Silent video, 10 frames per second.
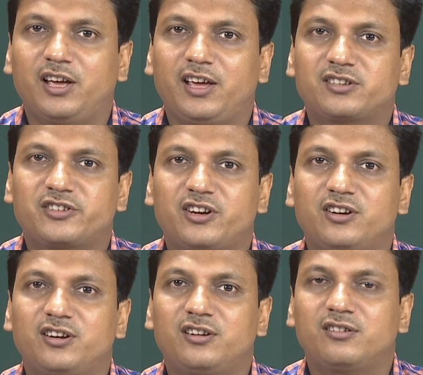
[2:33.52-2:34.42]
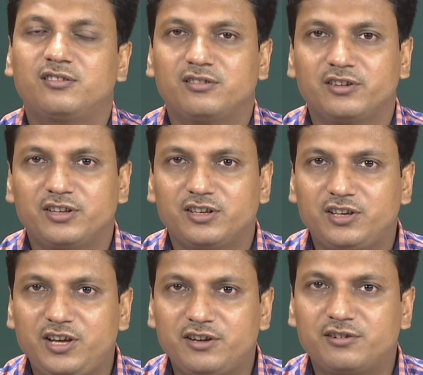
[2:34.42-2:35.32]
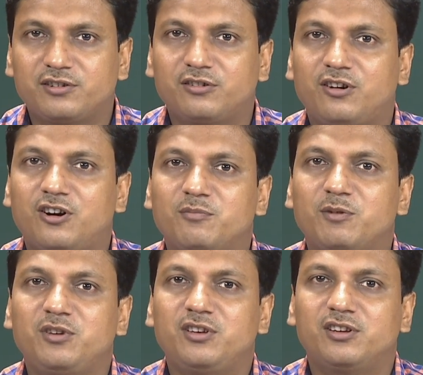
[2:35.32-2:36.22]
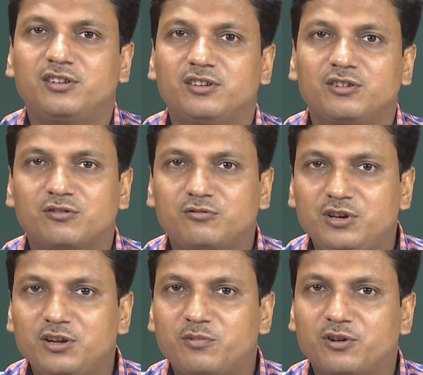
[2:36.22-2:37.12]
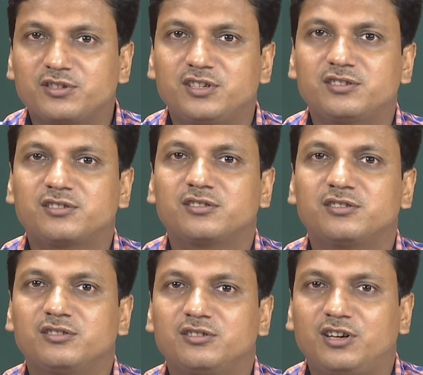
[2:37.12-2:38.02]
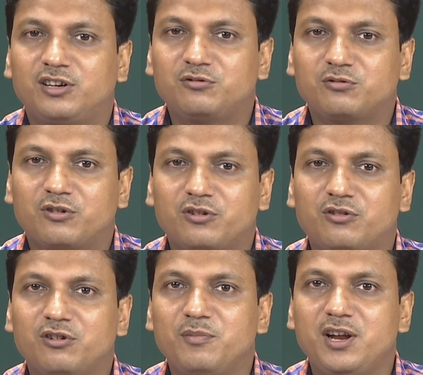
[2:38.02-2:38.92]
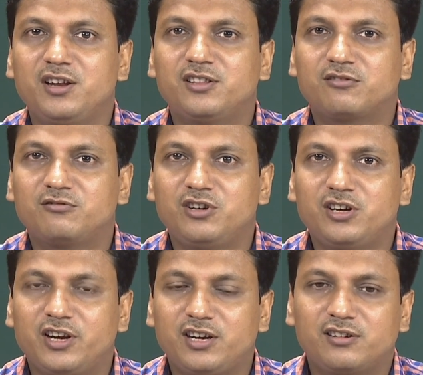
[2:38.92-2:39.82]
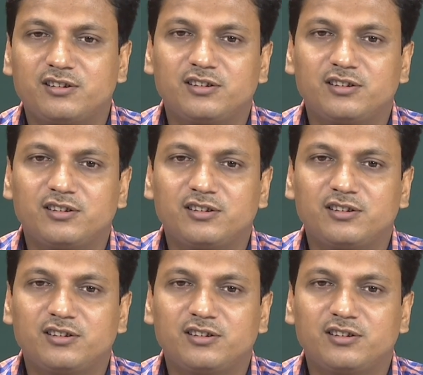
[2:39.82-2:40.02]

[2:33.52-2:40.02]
external heat or maybe cooling process to control mainly the cooling rate